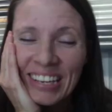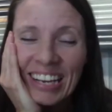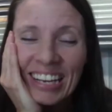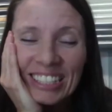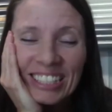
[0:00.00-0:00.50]

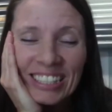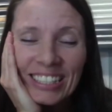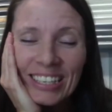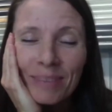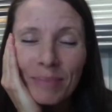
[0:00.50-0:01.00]
just
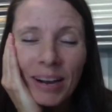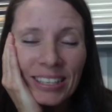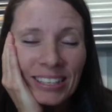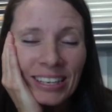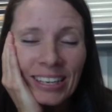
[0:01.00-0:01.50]
am
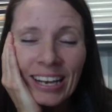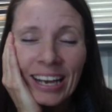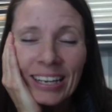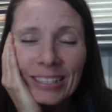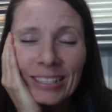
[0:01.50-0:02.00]
asking
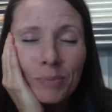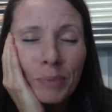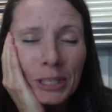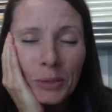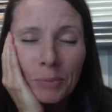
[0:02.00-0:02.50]
a
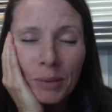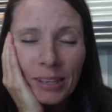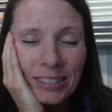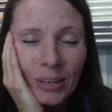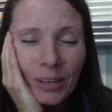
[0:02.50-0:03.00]
special
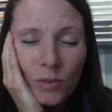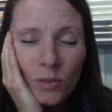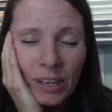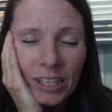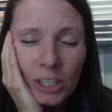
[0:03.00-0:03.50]
blessing, Lord,
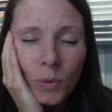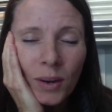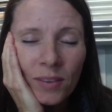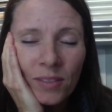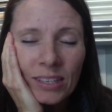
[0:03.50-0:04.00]
for each
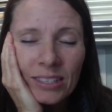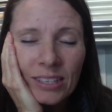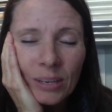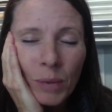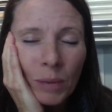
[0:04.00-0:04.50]
one of these
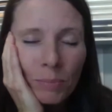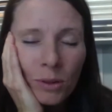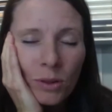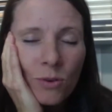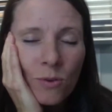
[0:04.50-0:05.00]
dear
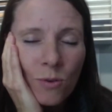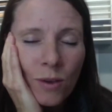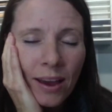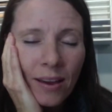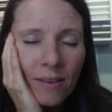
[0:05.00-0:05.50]
people who
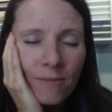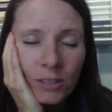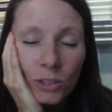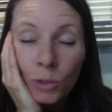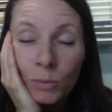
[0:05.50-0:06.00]
have
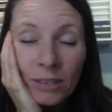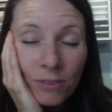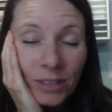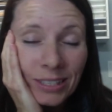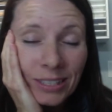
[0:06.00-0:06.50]
zoomed in
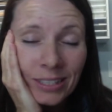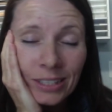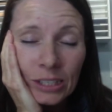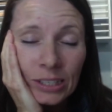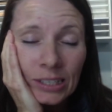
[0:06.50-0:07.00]
for this
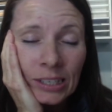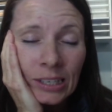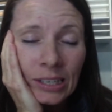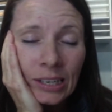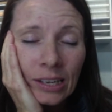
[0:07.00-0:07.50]
session.
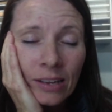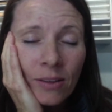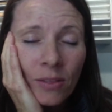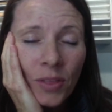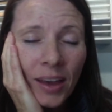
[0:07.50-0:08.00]

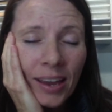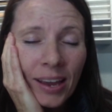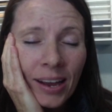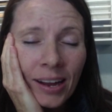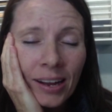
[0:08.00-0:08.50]
They
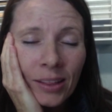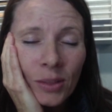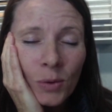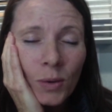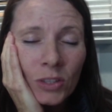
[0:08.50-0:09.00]
are
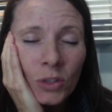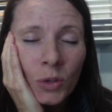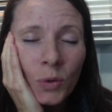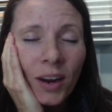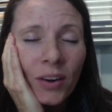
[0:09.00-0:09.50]
the ones
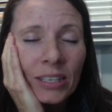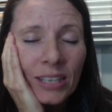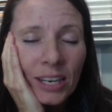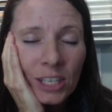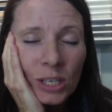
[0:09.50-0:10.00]
who are
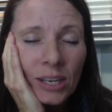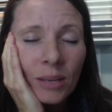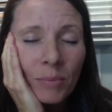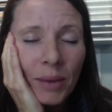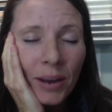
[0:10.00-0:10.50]
intentional
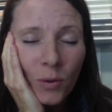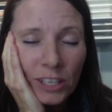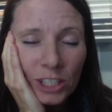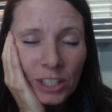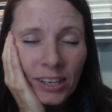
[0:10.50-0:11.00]
about
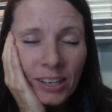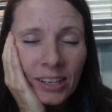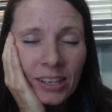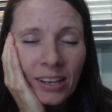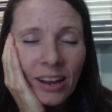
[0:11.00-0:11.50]
reaching
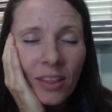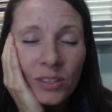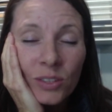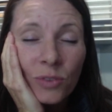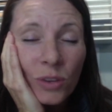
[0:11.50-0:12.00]

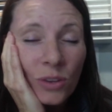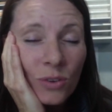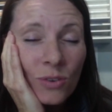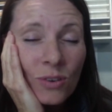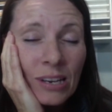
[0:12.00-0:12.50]
others for
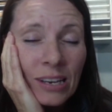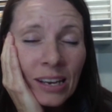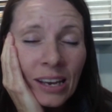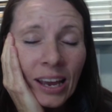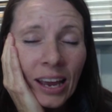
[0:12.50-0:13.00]
you,
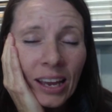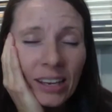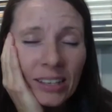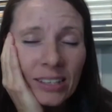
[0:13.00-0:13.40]
and